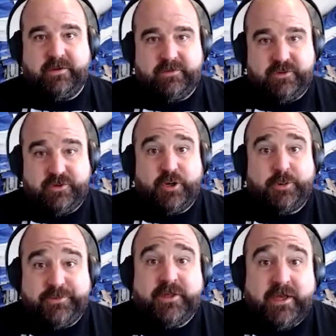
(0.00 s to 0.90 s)
shop for
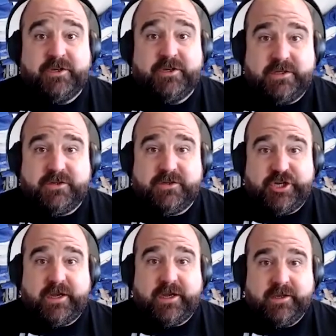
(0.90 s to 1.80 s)
the engineers to
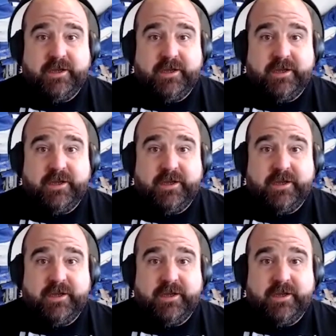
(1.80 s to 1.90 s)
check,